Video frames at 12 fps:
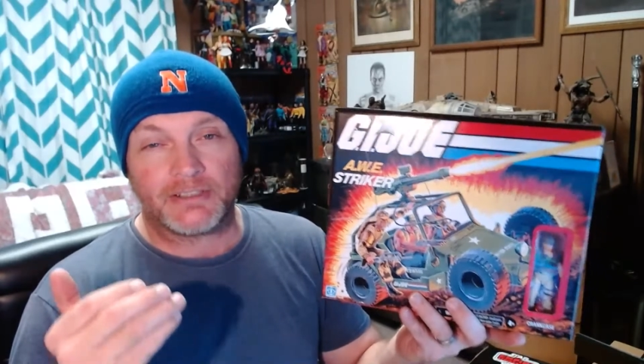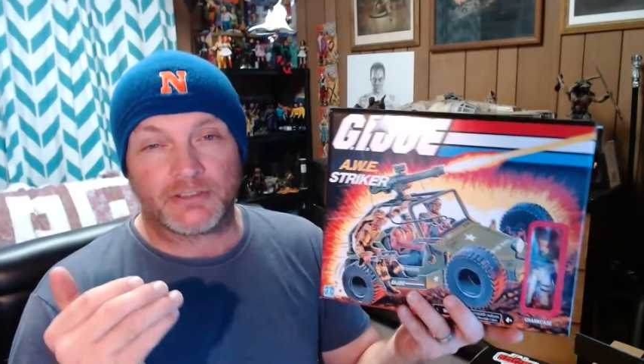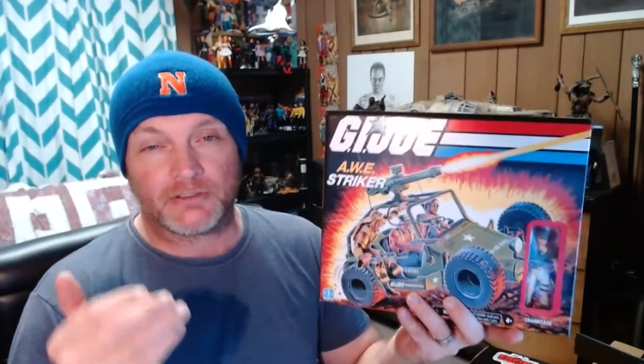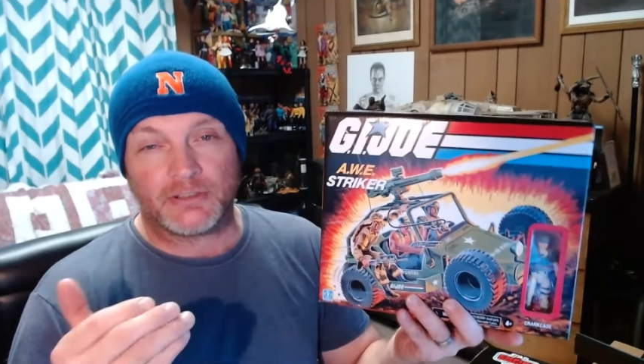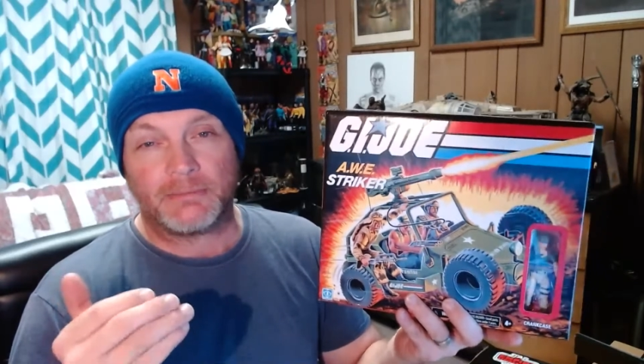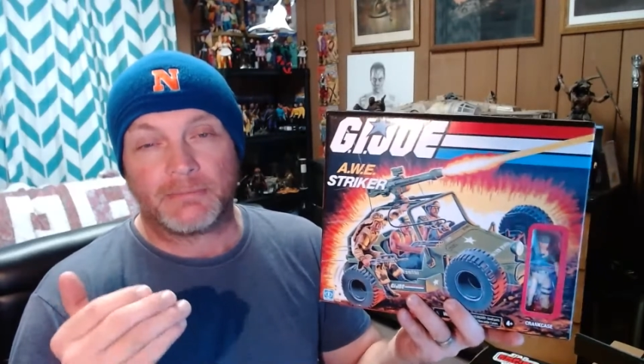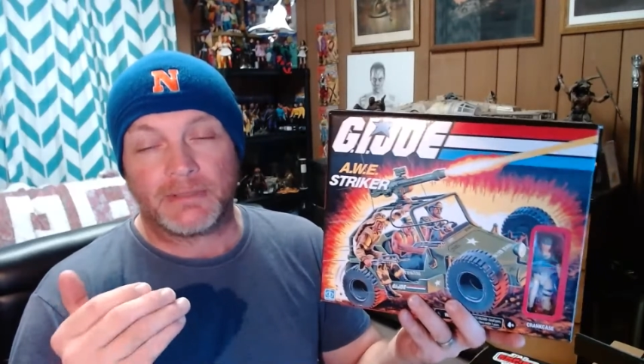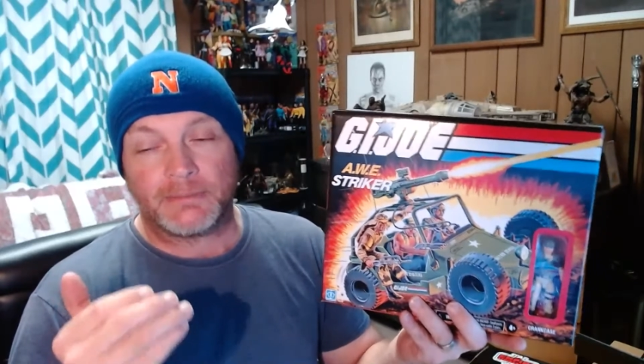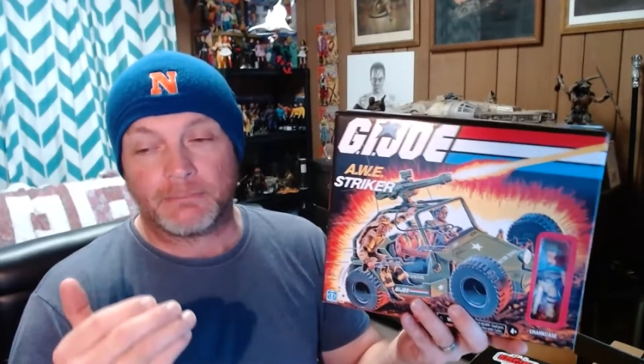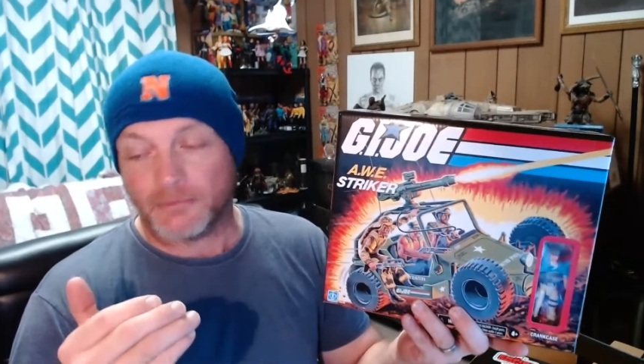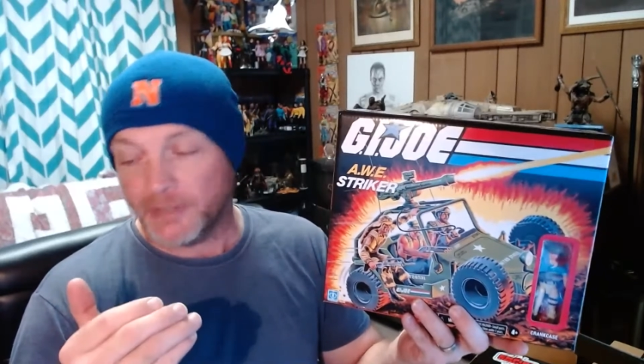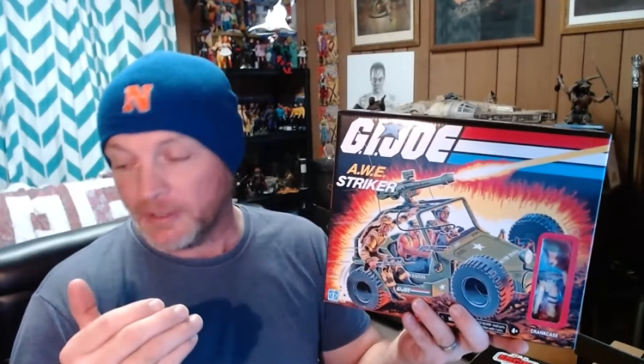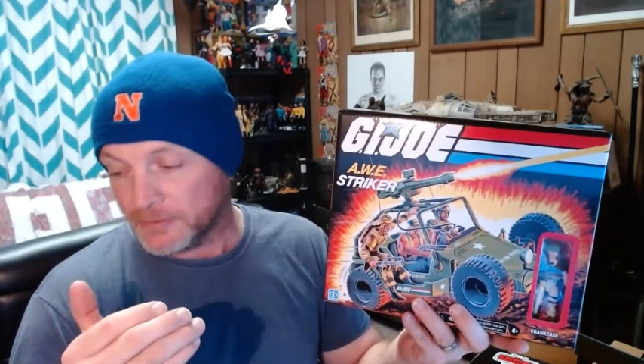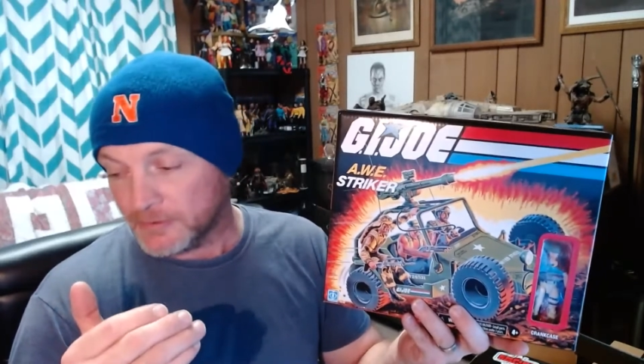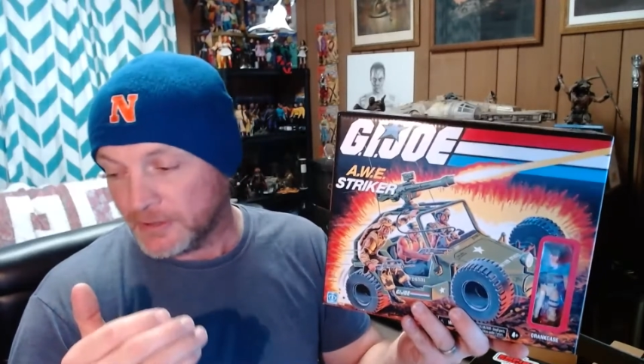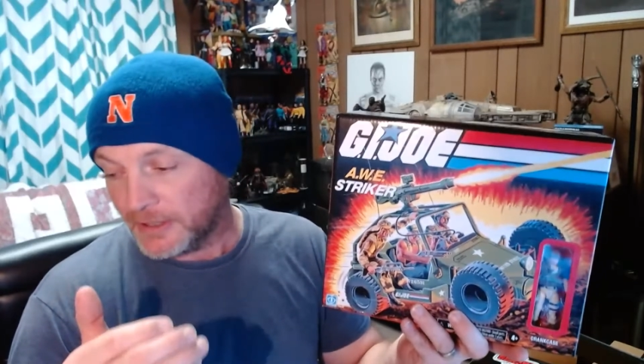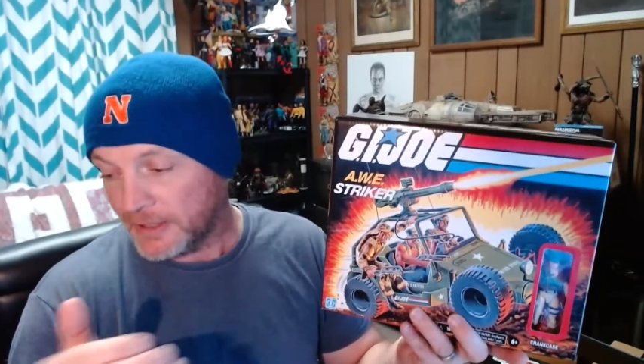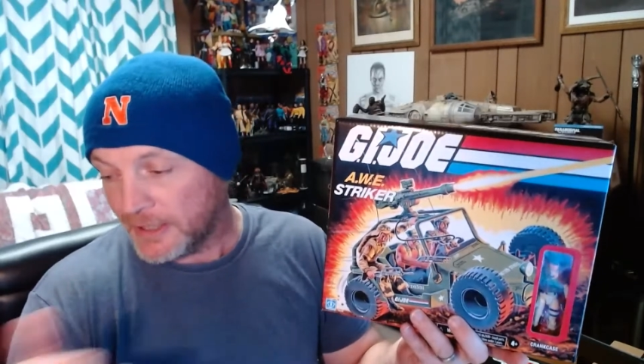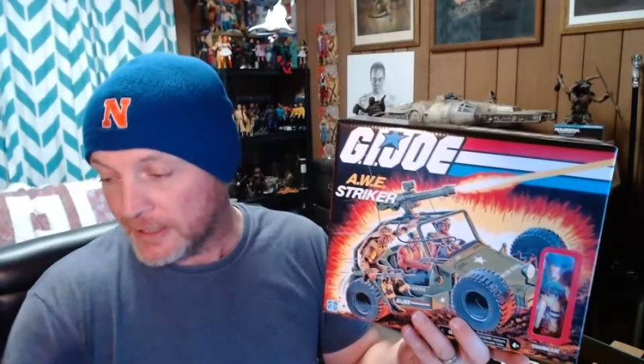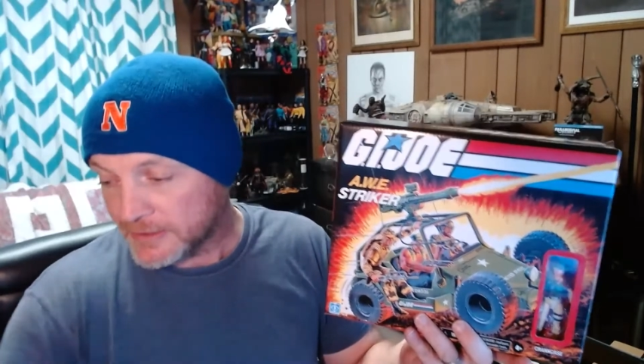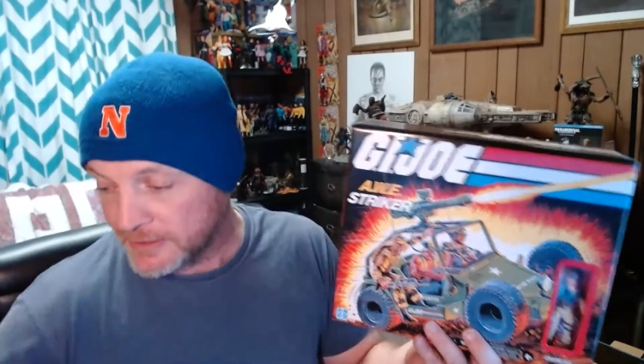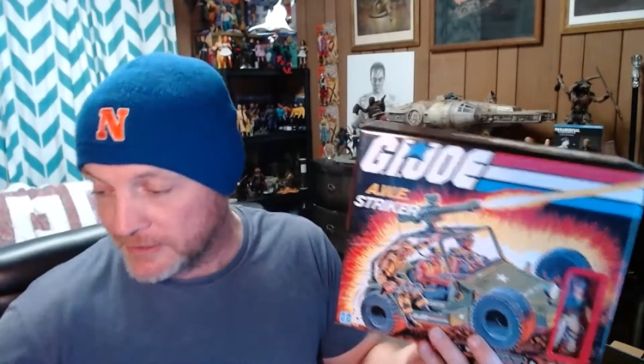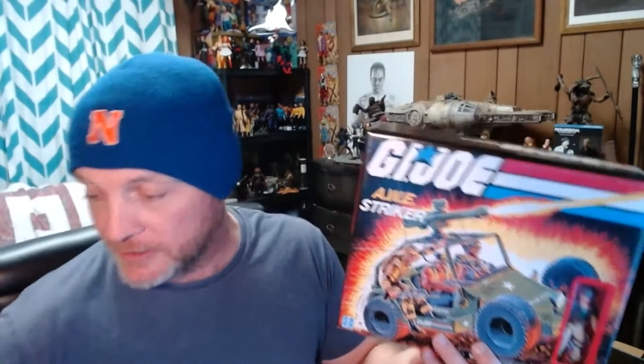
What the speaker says: extremely brittle. And like I said,